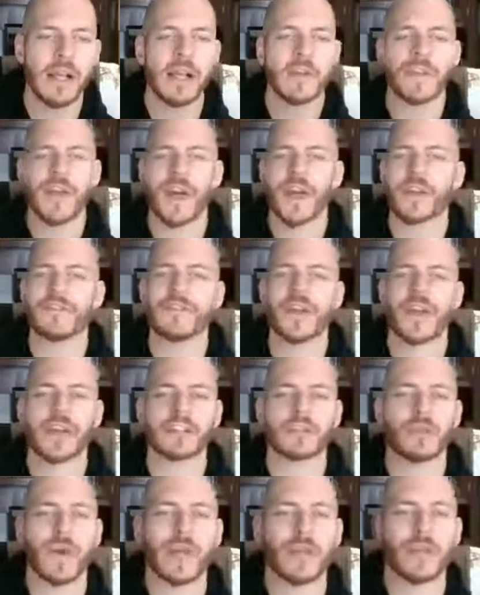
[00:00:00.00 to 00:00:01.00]
that
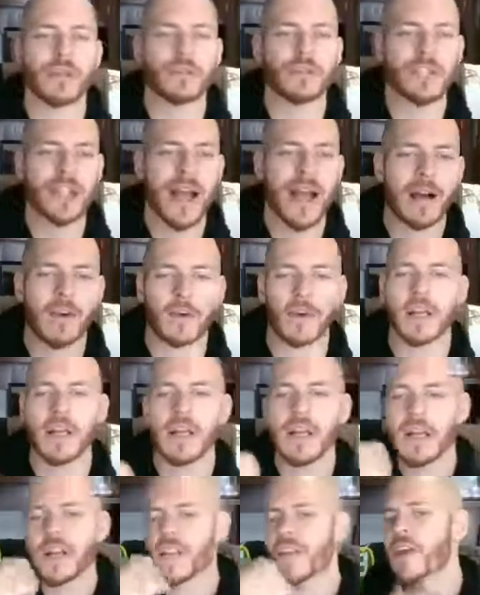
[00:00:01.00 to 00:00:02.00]
affects when you shower.
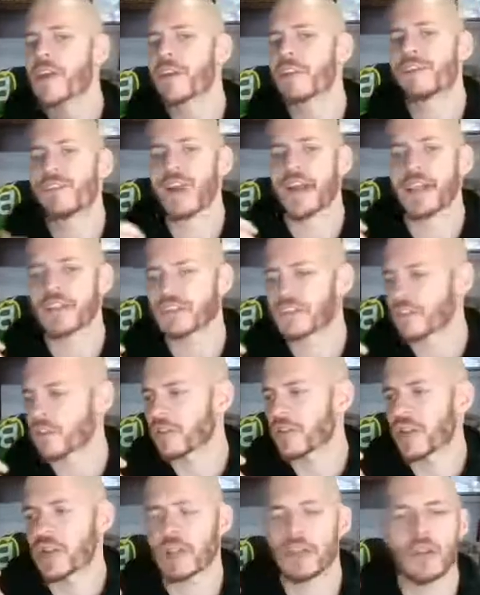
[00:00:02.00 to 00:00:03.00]
That affects
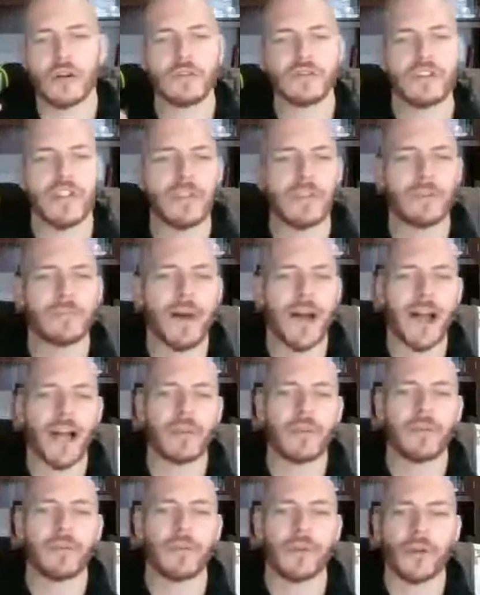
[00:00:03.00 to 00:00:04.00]
the clothes that you pack
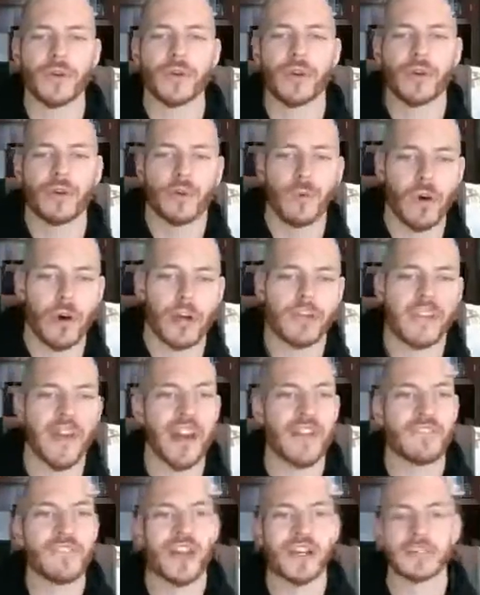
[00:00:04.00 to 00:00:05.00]
before you go to work. That
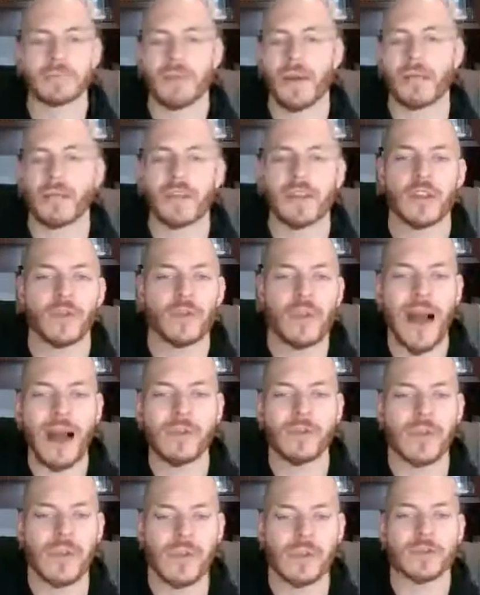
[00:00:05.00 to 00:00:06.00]
affects maybe the
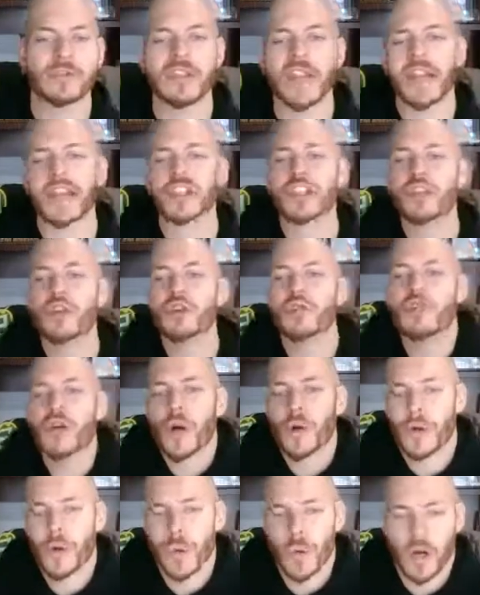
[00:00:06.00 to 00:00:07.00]
route that you take to
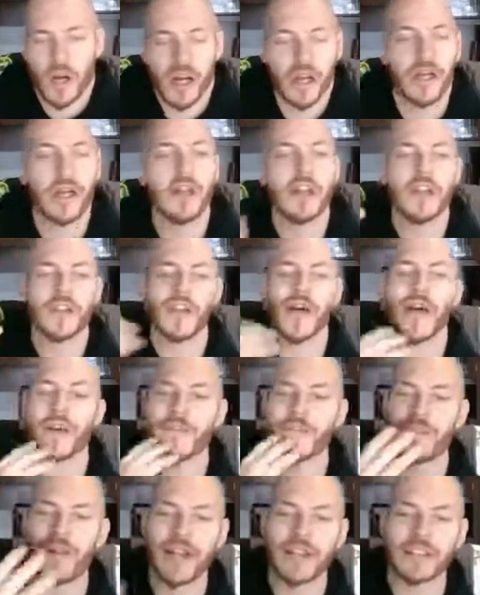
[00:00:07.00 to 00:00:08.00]
go to work. That
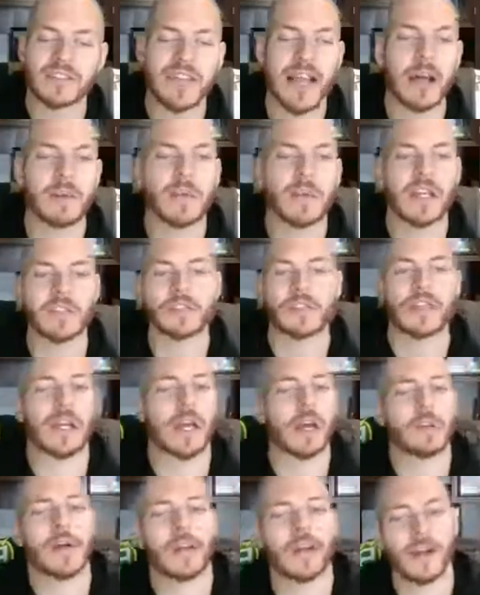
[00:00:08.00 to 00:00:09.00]
affects now, because you
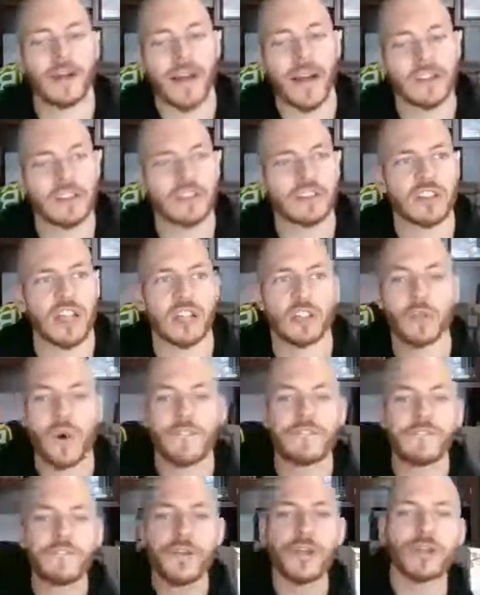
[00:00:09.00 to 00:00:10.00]
care about your exercise,
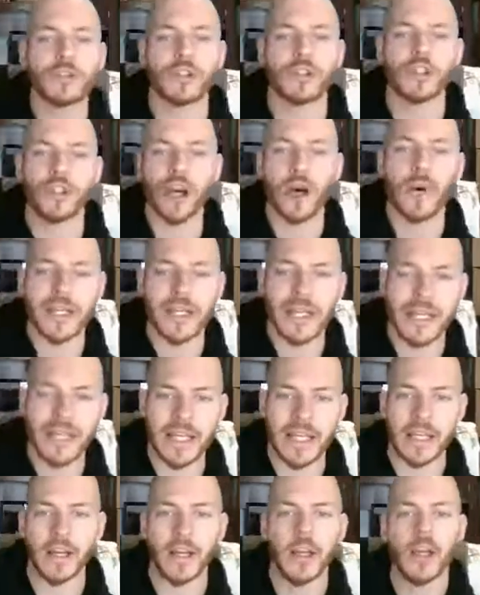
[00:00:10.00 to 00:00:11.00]
what food you're going to
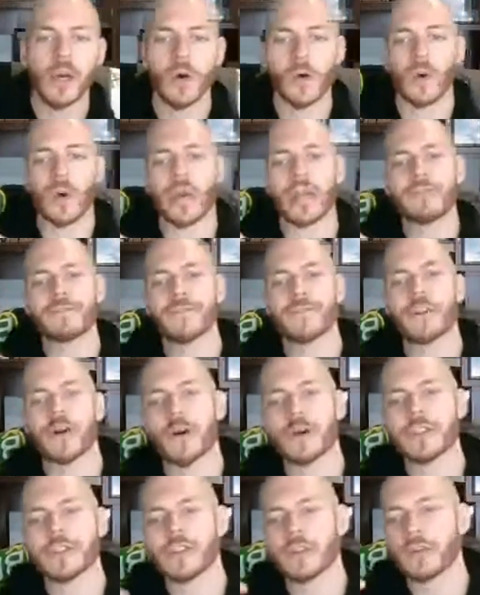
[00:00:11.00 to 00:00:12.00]
eat, or if you're
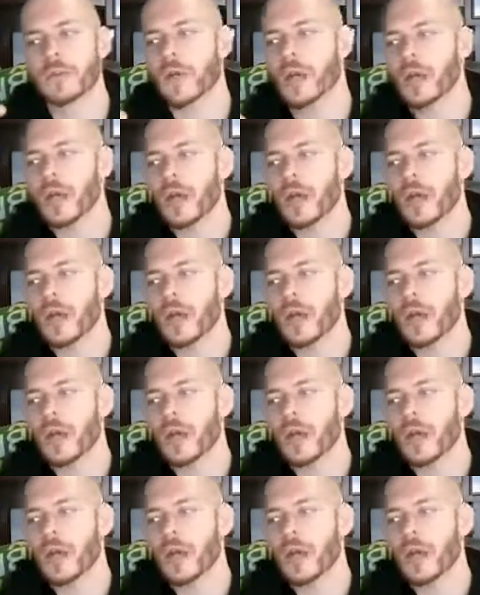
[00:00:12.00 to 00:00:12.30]
going to